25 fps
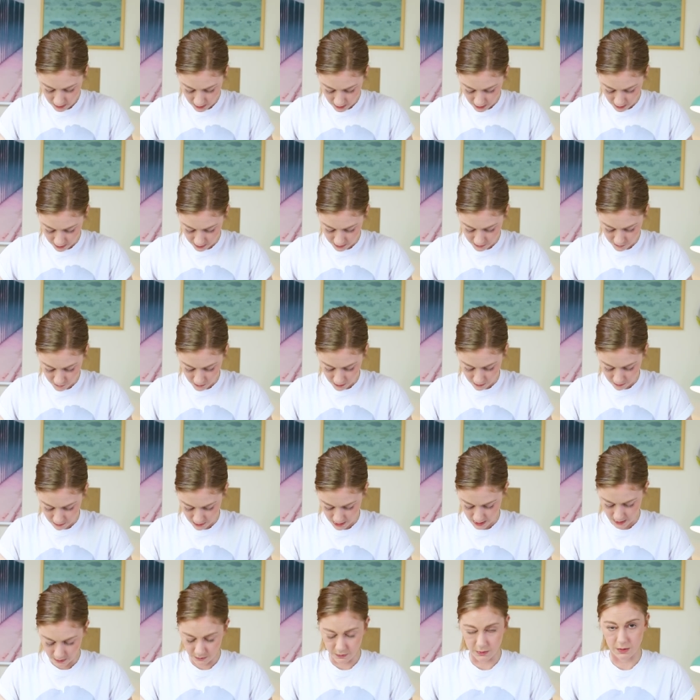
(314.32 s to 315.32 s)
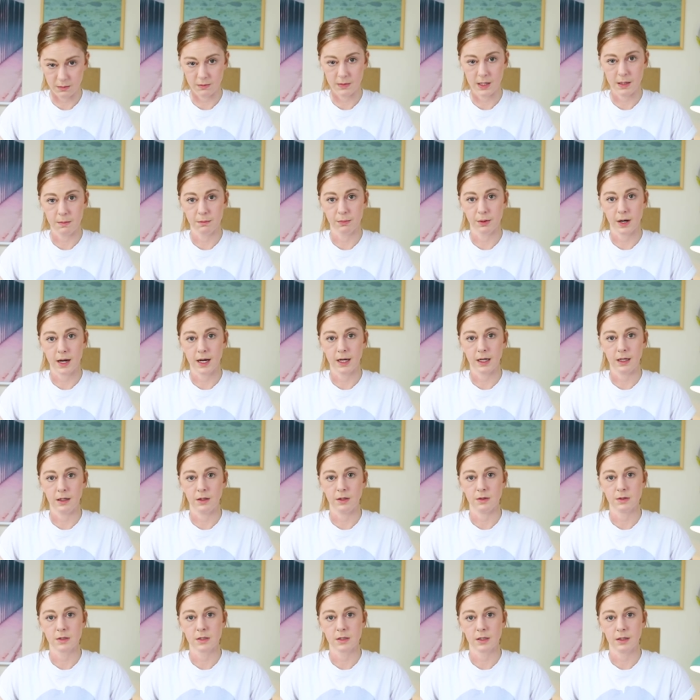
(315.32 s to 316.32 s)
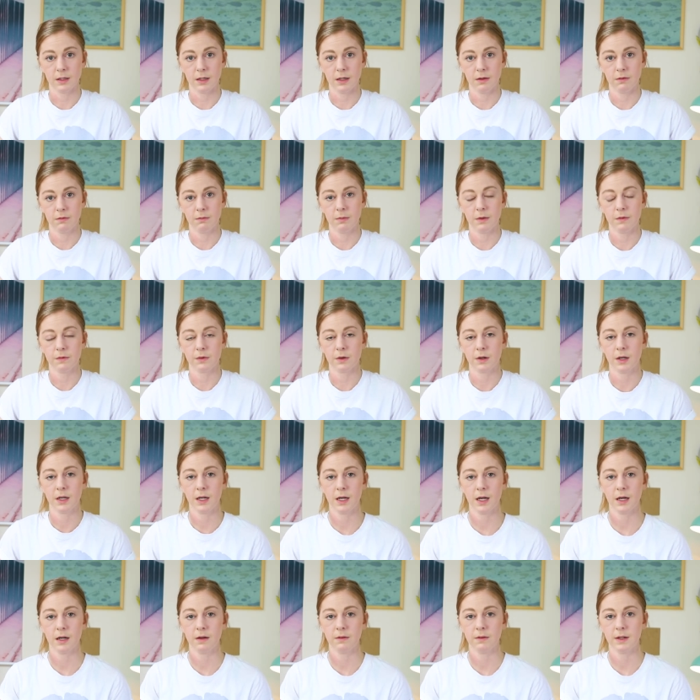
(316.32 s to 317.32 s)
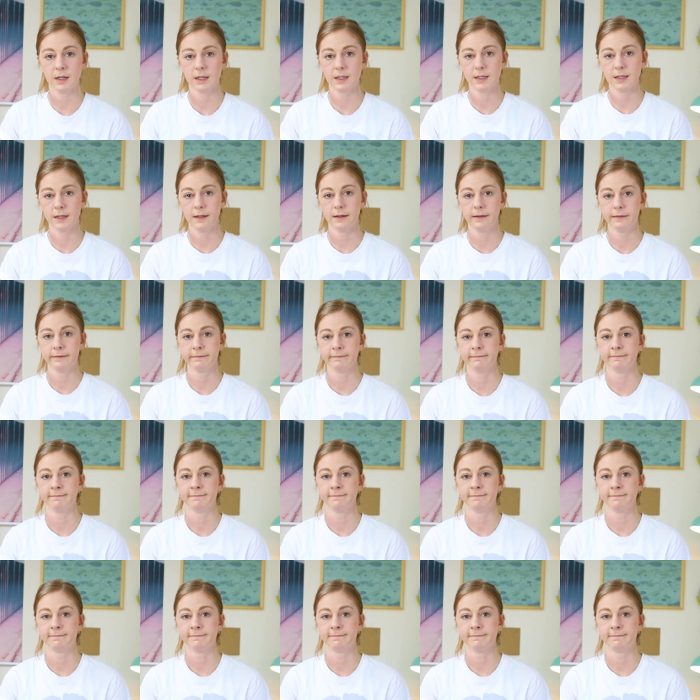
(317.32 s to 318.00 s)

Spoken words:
Here's where my roommate Brian used to live before he got evicted.